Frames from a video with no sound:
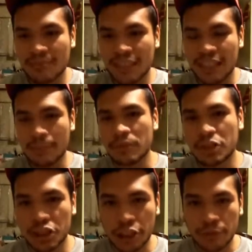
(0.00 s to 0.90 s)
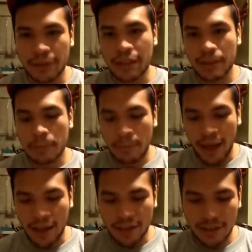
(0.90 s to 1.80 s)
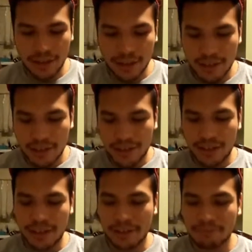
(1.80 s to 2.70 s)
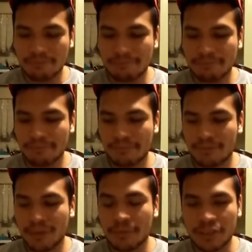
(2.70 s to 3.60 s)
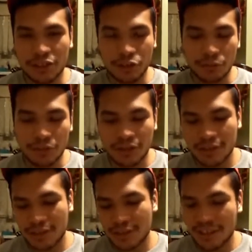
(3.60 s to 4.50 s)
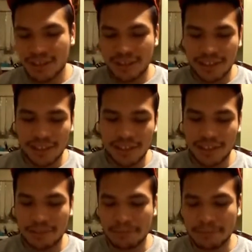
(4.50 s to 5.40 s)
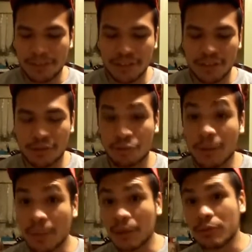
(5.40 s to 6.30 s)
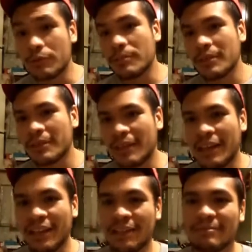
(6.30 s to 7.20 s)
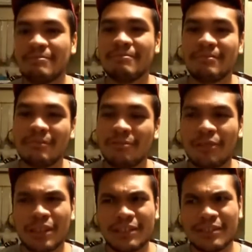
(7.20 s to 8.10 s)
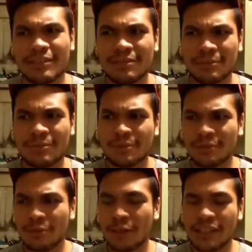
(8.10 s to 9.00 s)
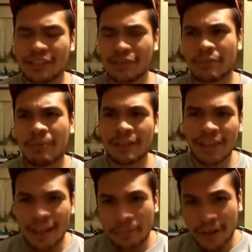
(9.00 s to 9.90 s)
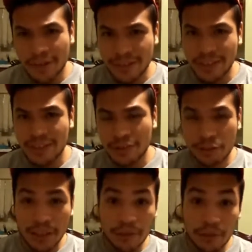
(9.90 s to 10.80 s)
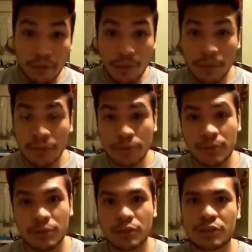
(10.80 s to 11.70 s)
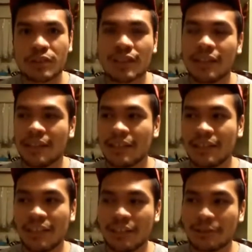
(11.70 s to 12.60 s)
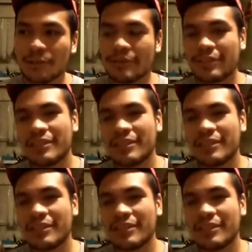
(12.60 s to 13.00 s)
keep machinery back from its use, such as the ribbon loom. Funny, crazy story about that. Apparently, the creator of the ribbon loom was killed